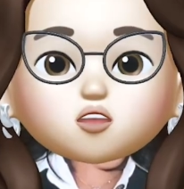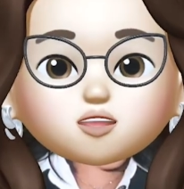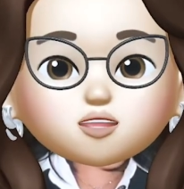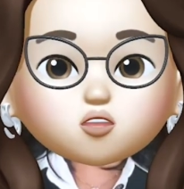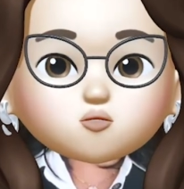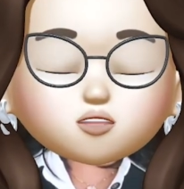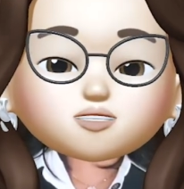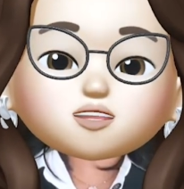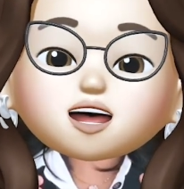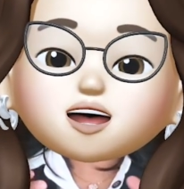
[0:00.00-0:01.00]
it will do is,
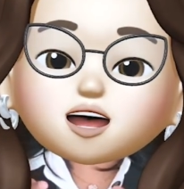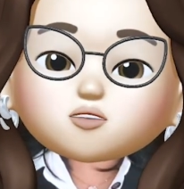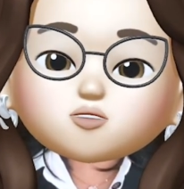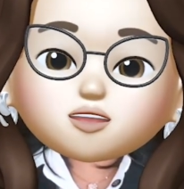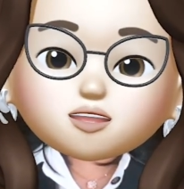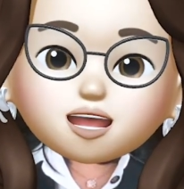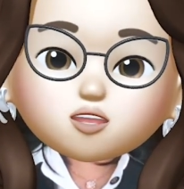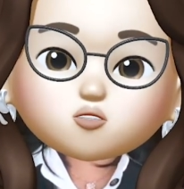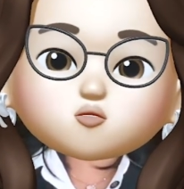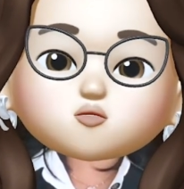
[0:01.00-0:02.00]
it will try
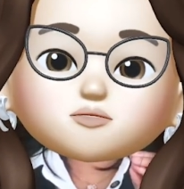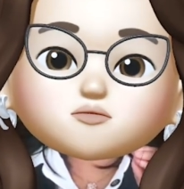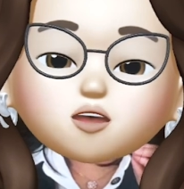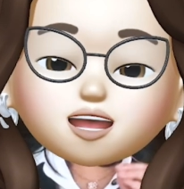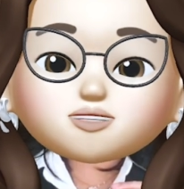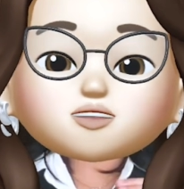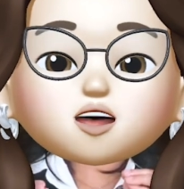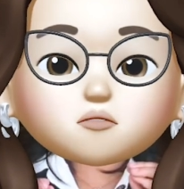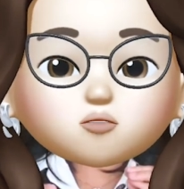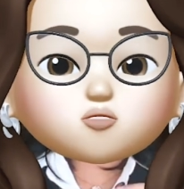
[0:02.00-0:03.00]
to find the
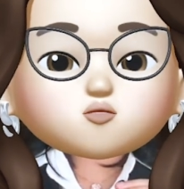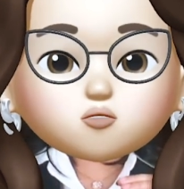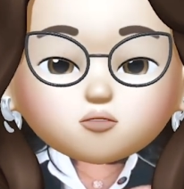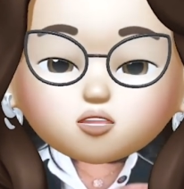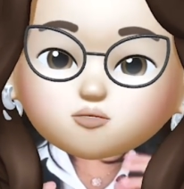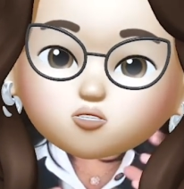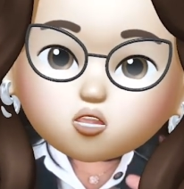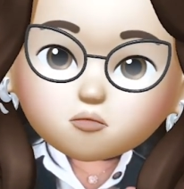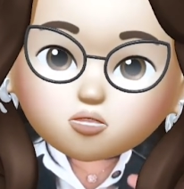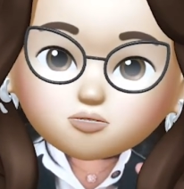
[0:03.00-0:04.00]
number of tokens which
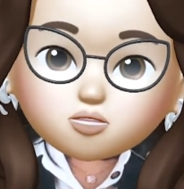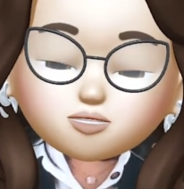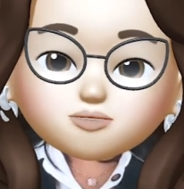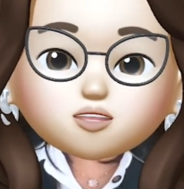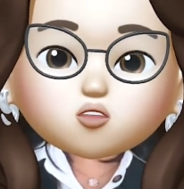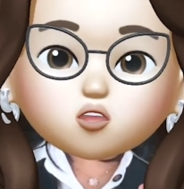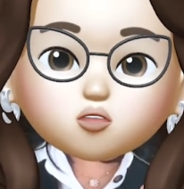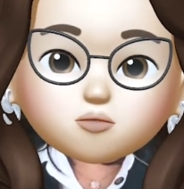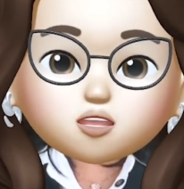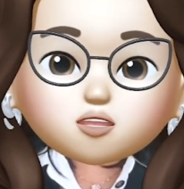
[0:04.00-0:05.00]
are present in that
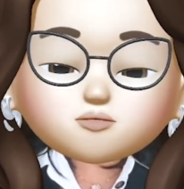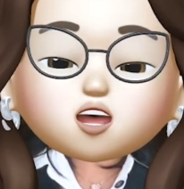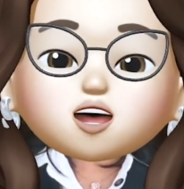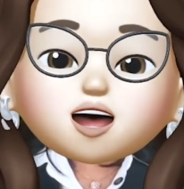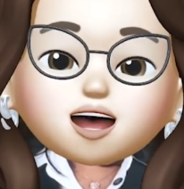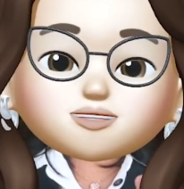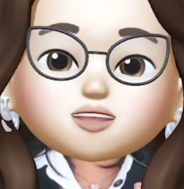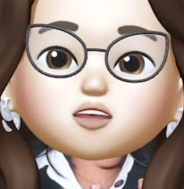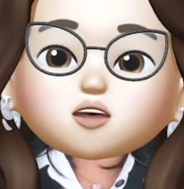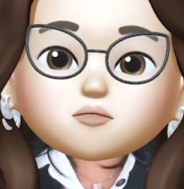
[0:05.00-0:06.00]
document. And
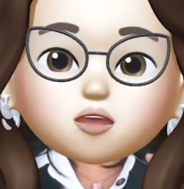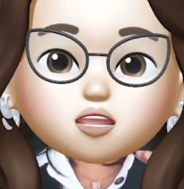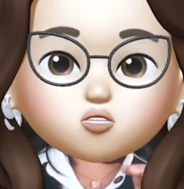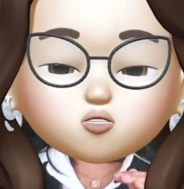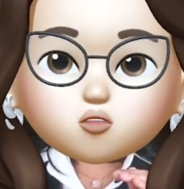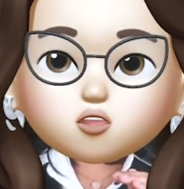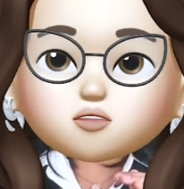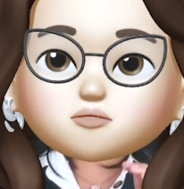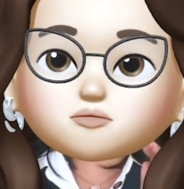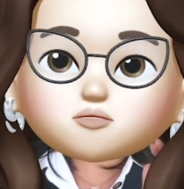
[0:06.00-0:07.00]
then based on
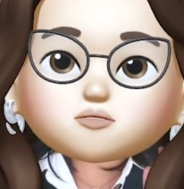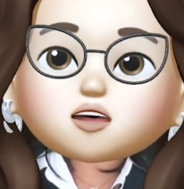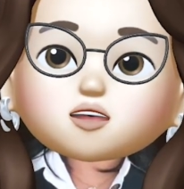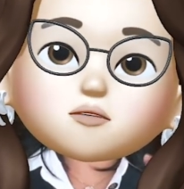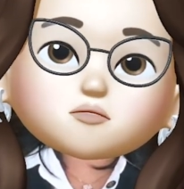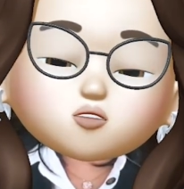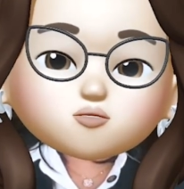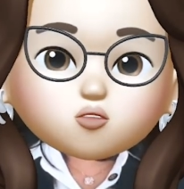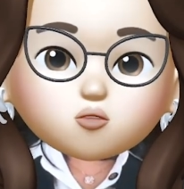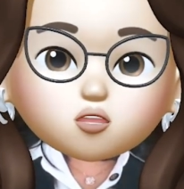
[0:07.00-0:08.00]
the number
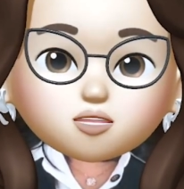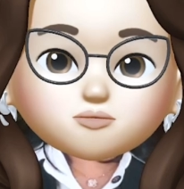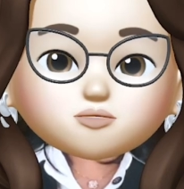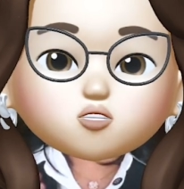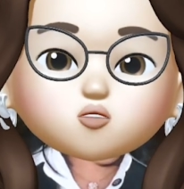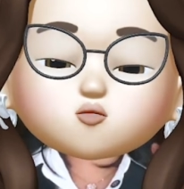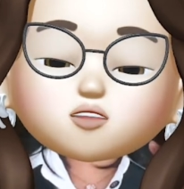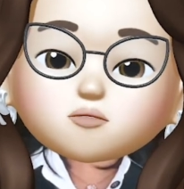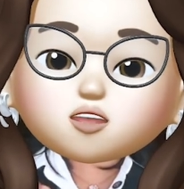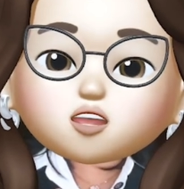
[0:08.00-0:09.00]
of tokens, you will
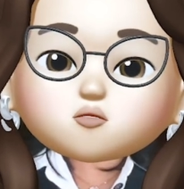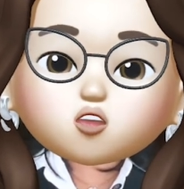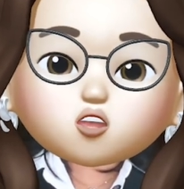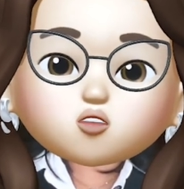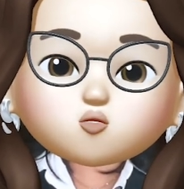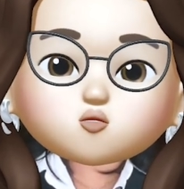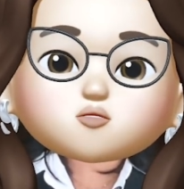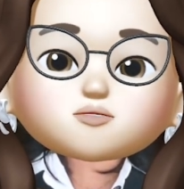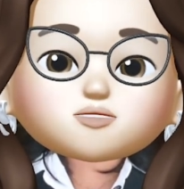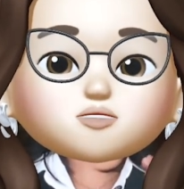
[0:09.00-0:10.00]
be able to do
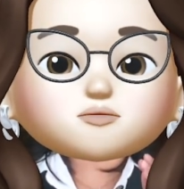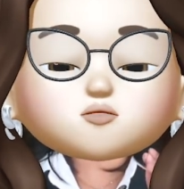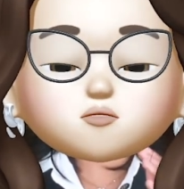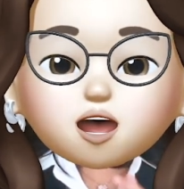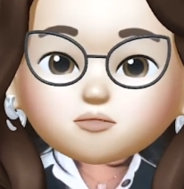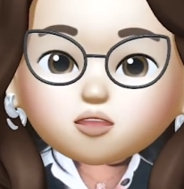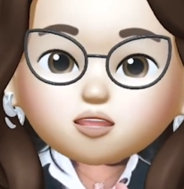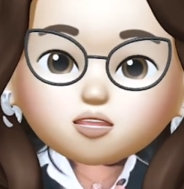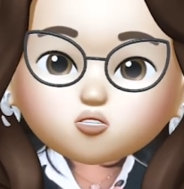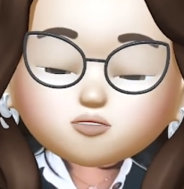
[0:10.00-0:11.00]
the spam
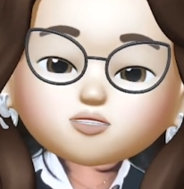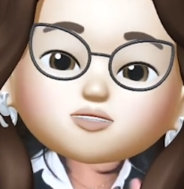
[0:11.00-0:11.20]
detection,